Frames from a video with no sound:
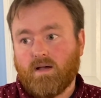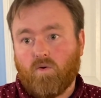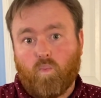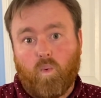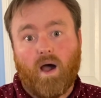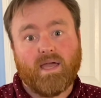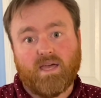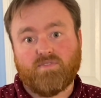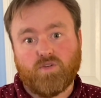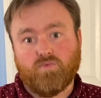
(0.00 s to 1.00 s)
why
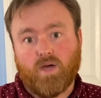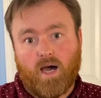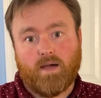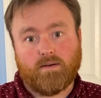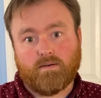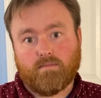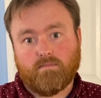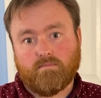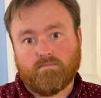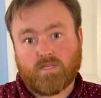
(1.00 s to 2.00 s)
have you not
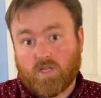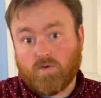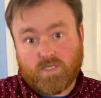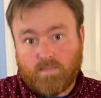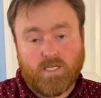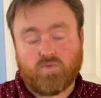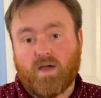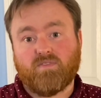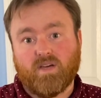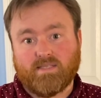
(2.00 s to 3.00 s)
closed the beach? Why
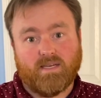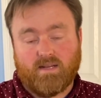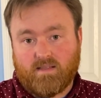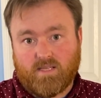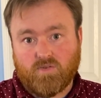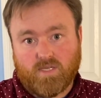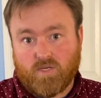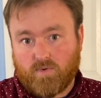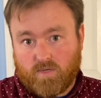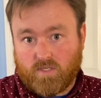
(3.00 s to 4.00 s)
have you not done anything you said you
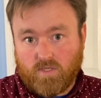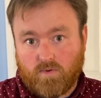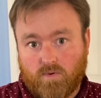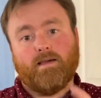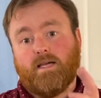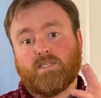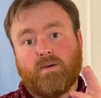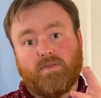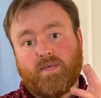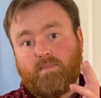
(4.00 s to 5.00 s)
were going to do? It's
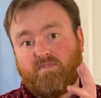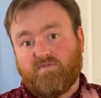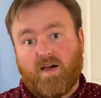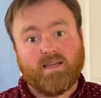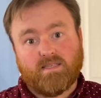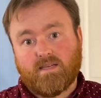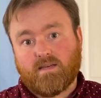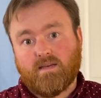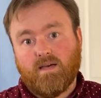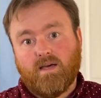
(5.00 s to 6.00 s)
about them
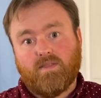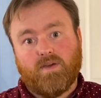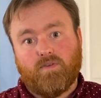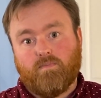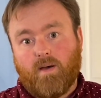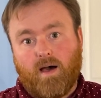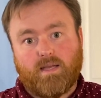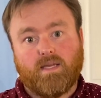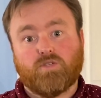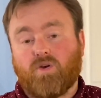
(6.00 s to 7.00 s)
finding the other
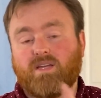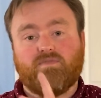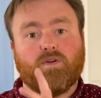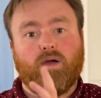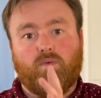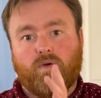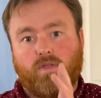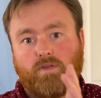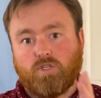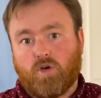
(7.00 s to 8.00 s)
body, trying to figure out whether
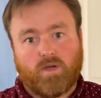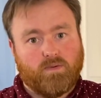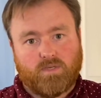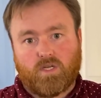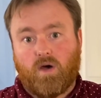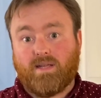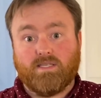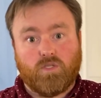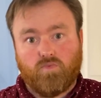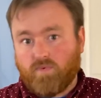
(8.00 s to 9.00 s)
the shark that was caught is
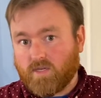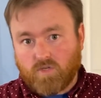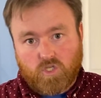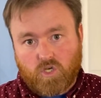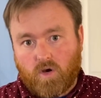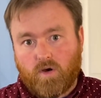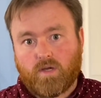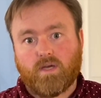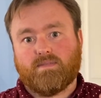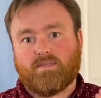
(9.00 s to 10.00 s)
the real
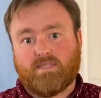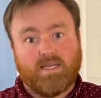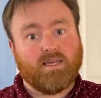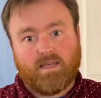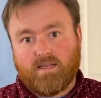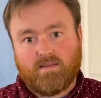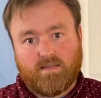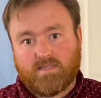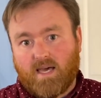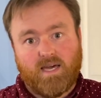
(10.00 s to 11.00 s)
shark, digging
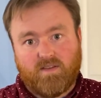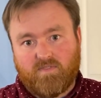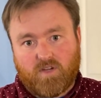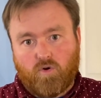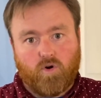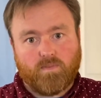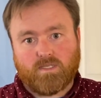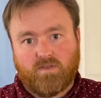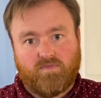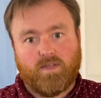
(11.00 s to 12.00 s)
inside of the corpse
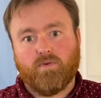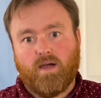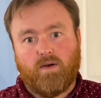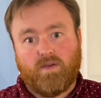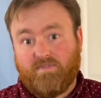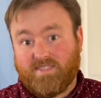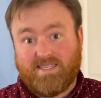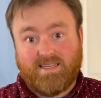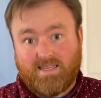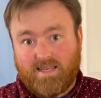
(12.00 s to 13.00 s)
to figure out if it's
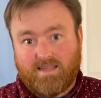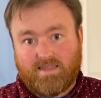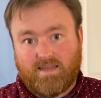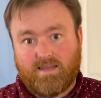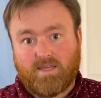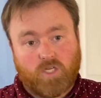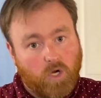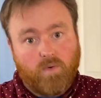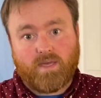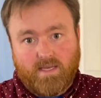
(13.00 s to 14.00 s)
eaten anything,
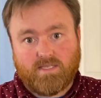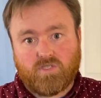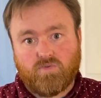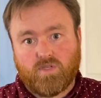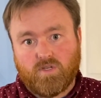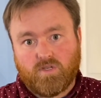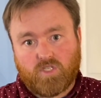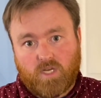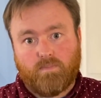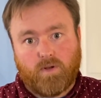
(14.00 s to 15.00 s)
going into the
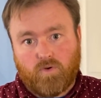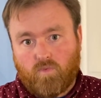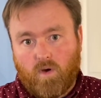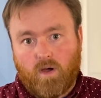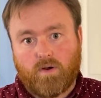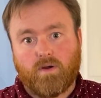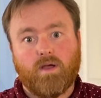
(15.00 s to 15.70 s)
ship underwater,